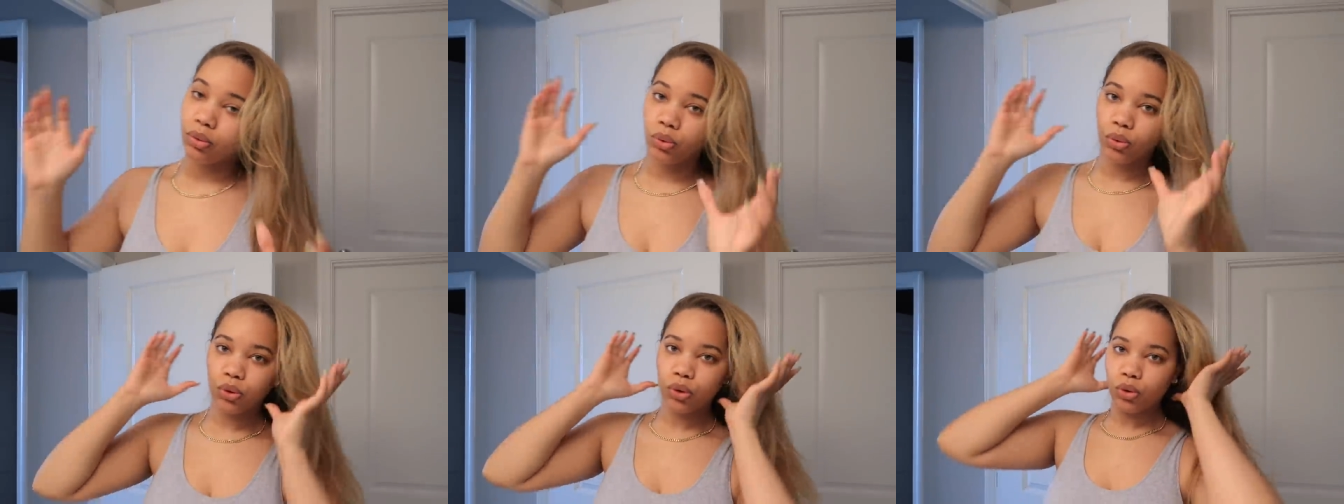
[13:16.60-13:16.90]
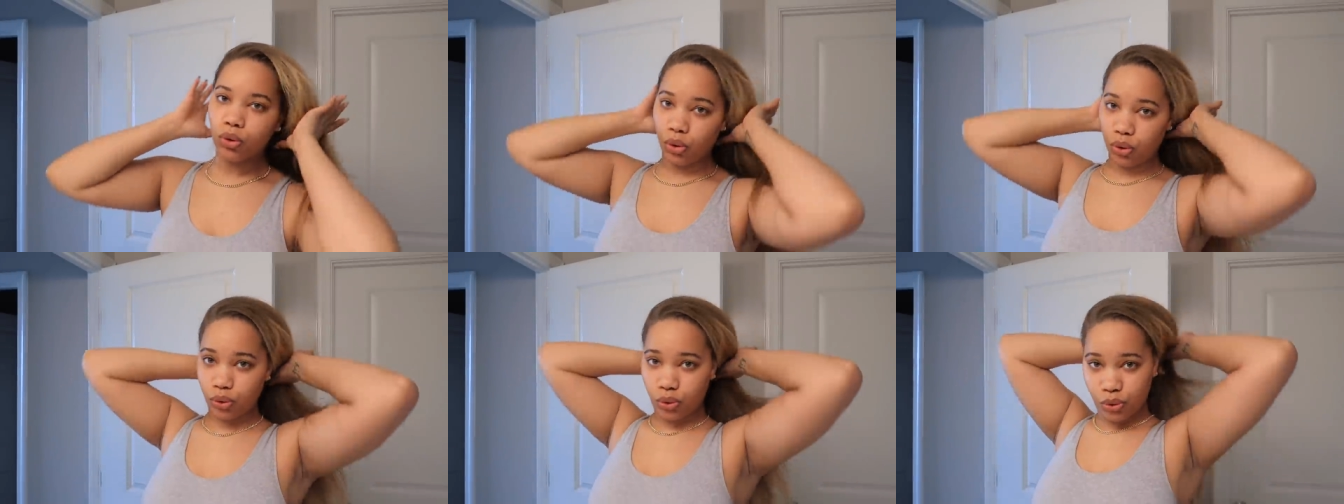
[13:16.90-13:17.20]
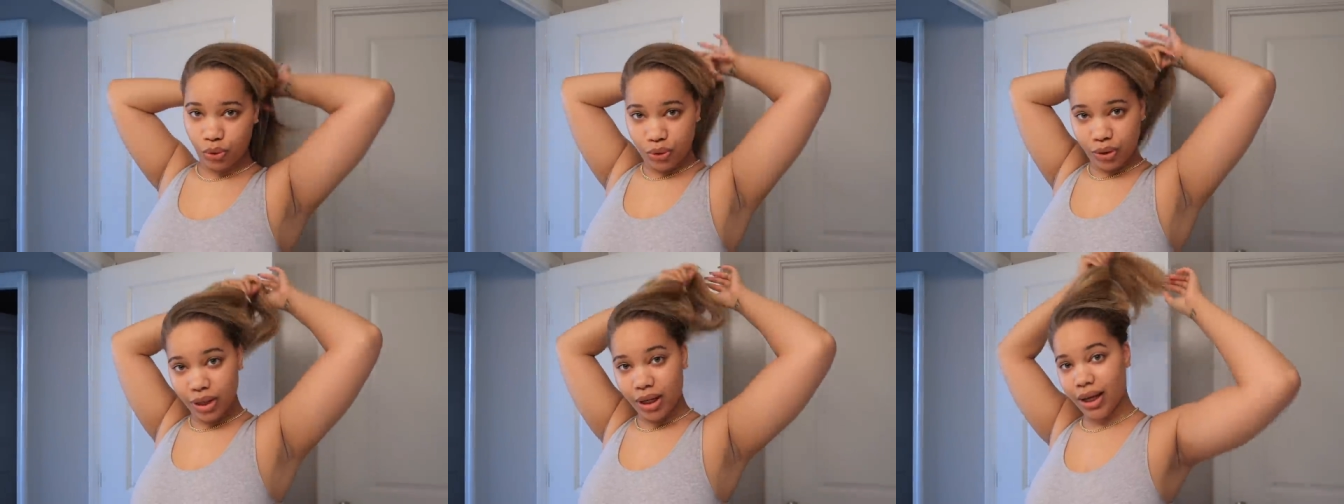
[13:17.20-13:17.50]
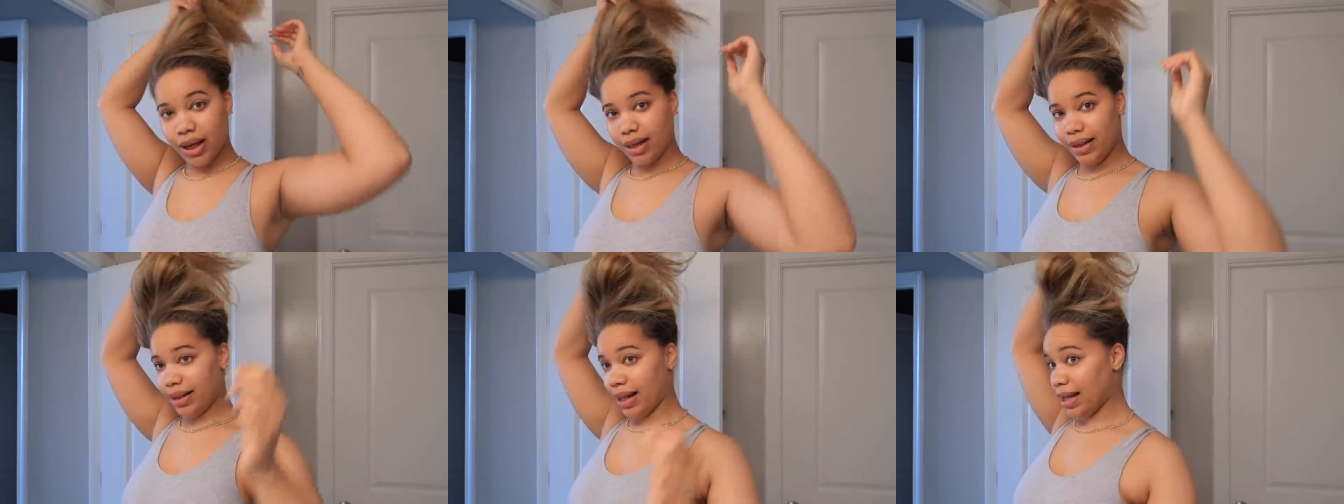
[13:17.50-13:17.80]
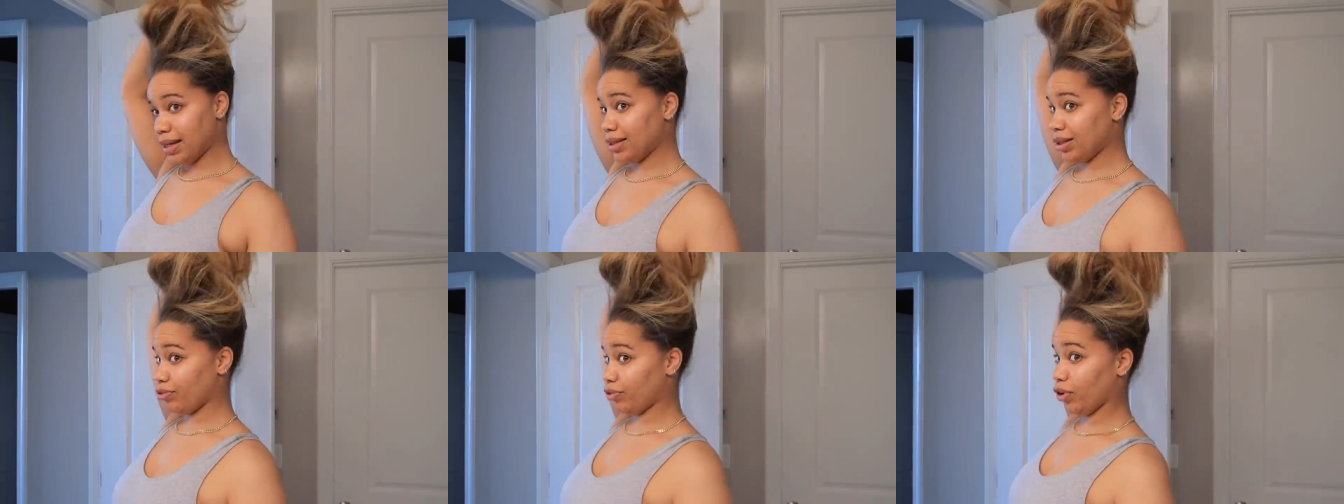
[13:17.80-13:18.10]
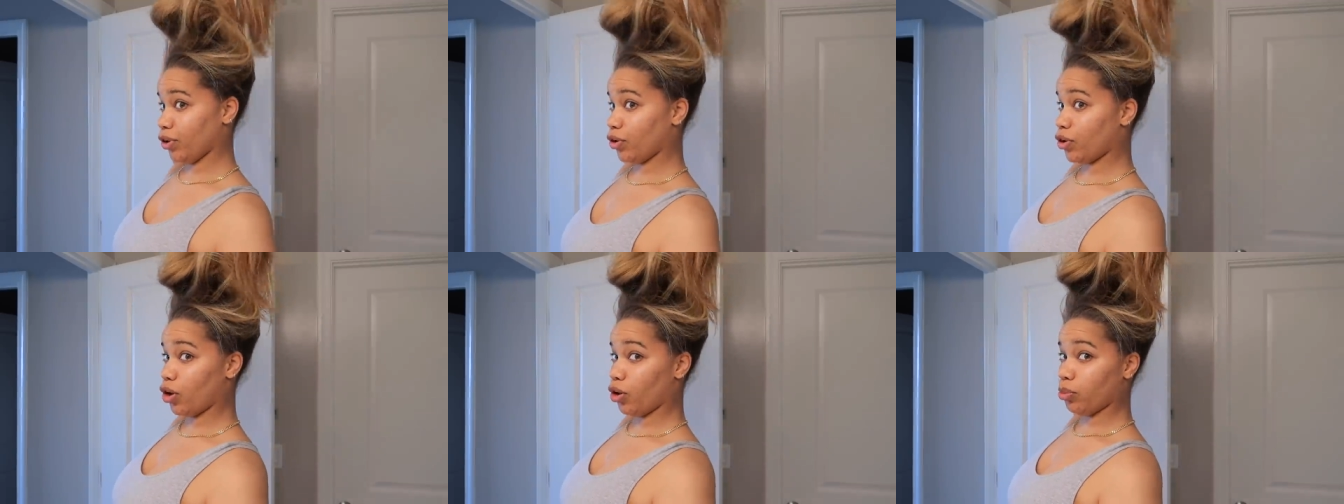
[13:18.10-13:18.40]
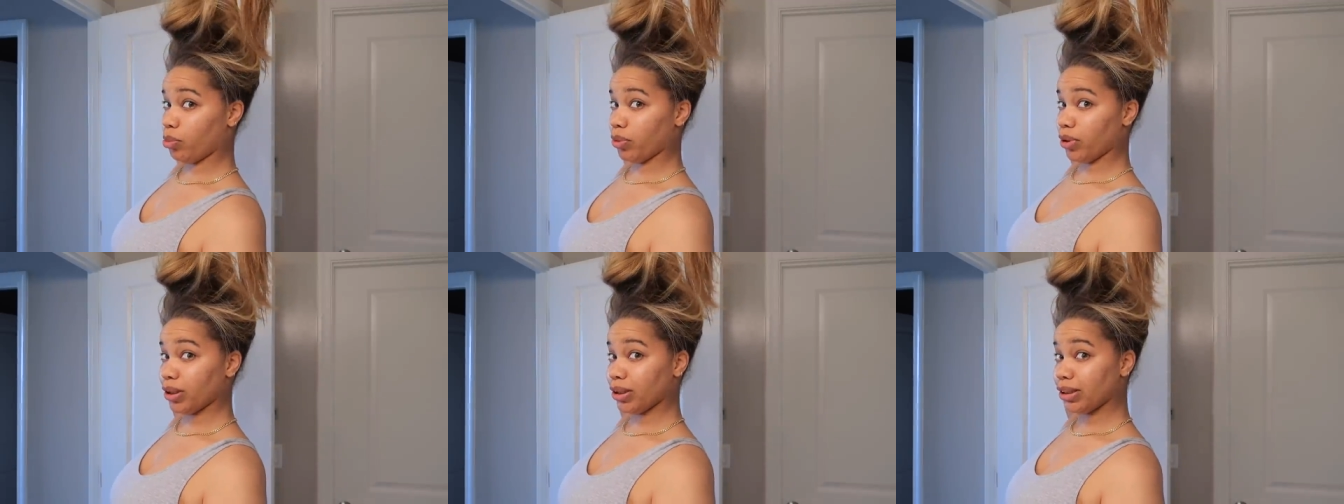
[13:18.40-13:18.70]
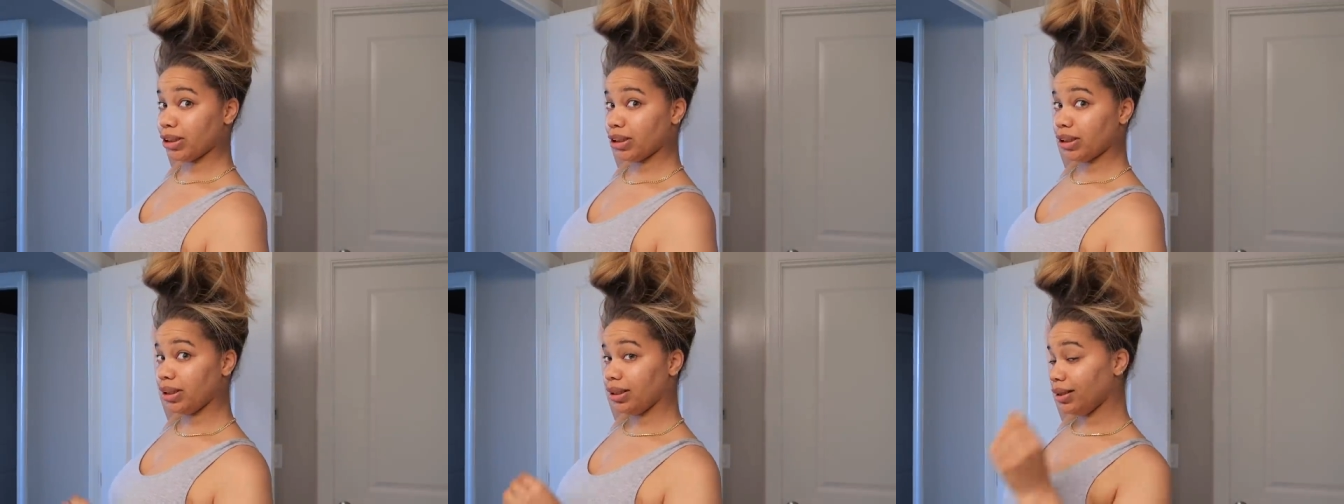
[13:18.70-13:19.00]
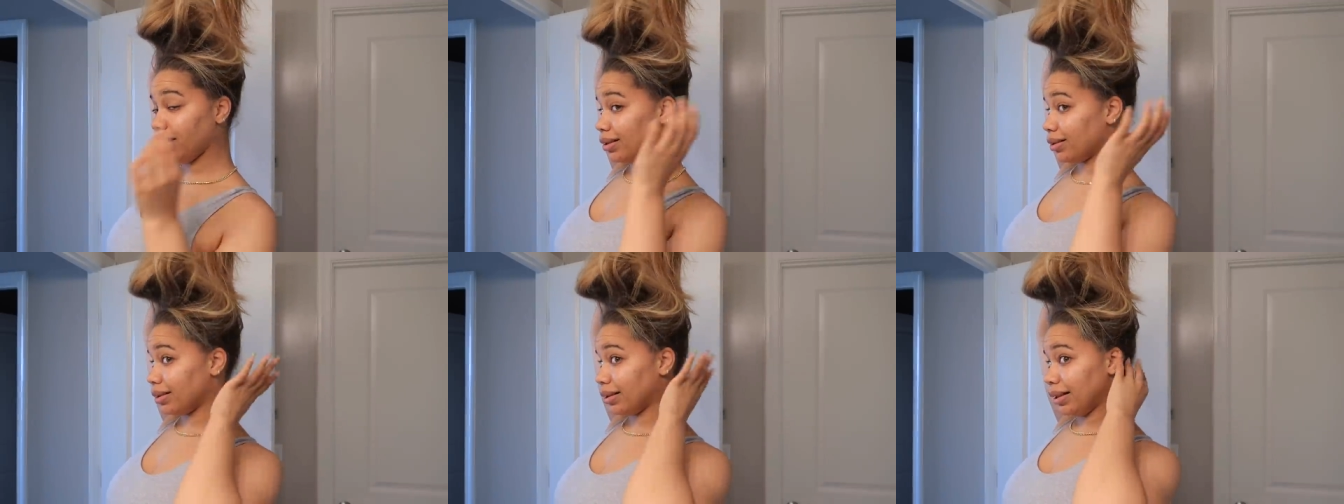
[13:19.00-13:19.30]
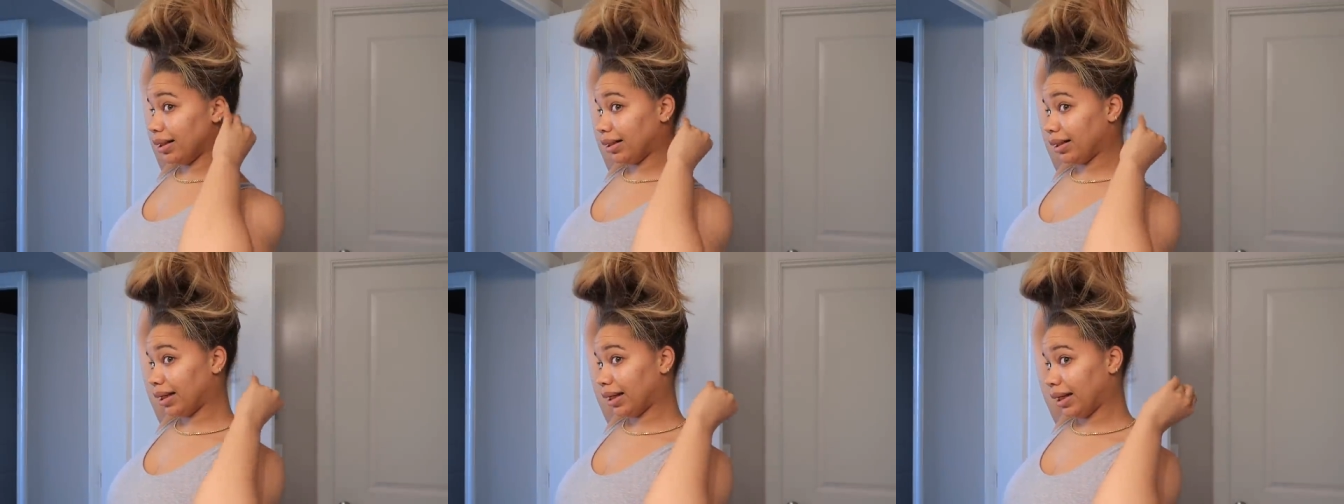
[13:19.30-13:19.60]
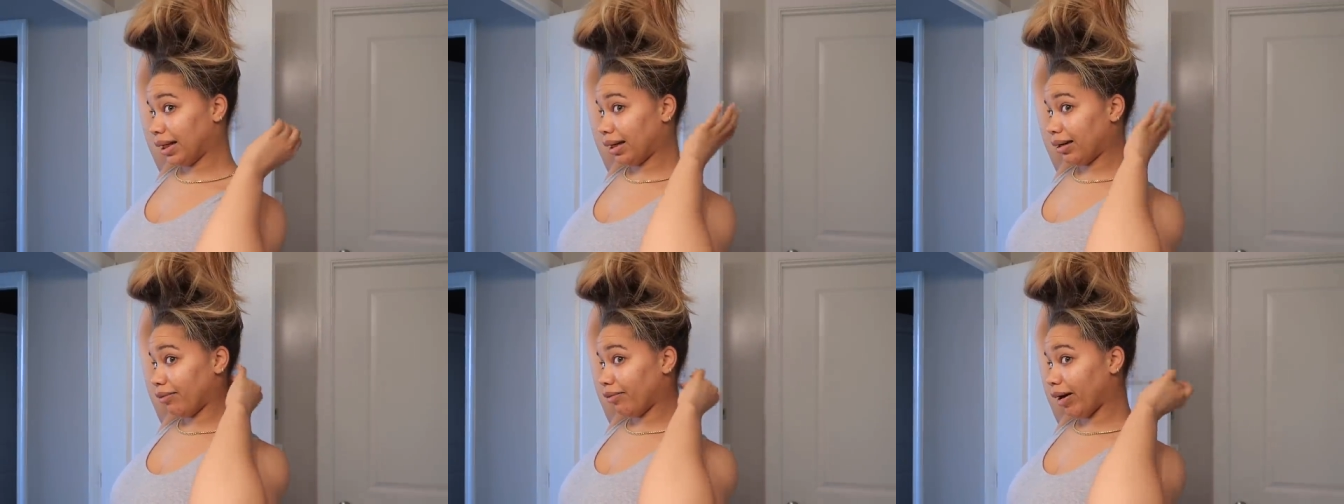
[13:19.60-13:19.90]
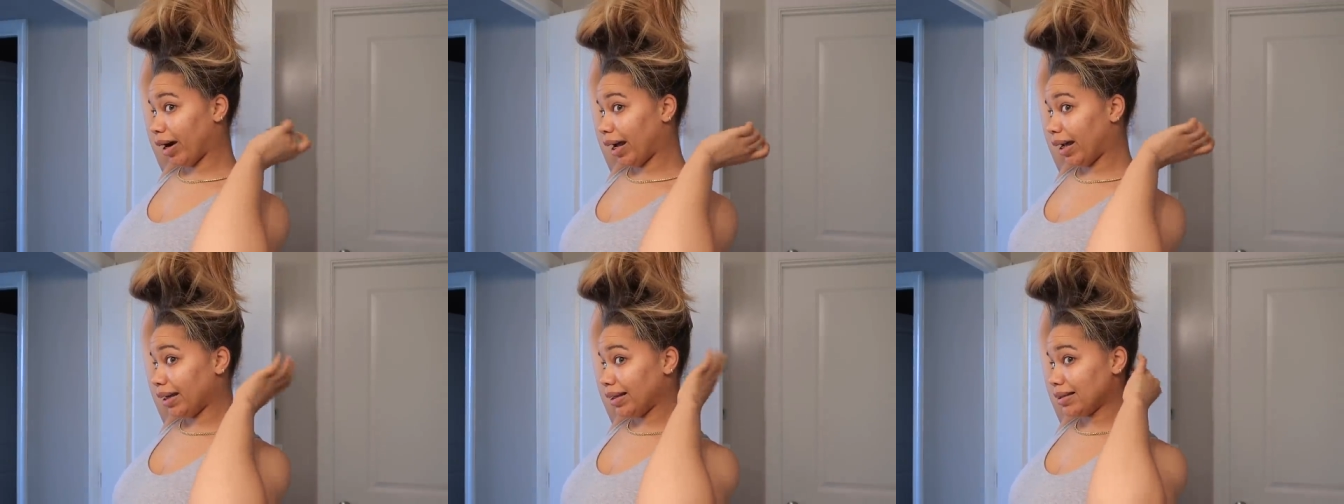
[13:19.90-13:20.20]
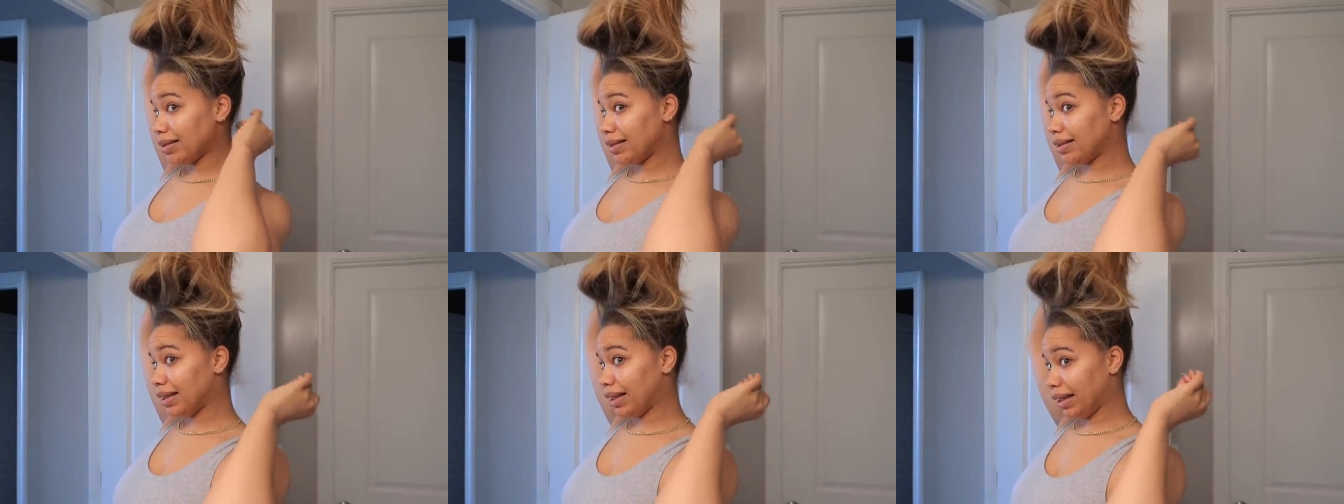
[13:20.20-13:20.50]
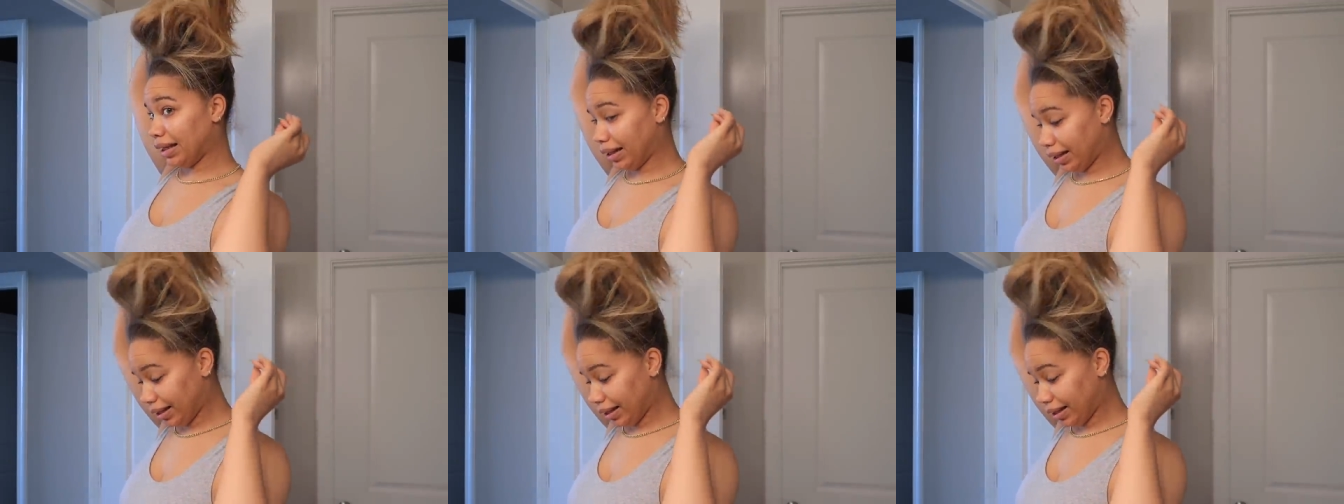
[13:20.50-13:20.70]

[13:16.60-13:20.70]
whew, that's the real culprit. She is looking crazy.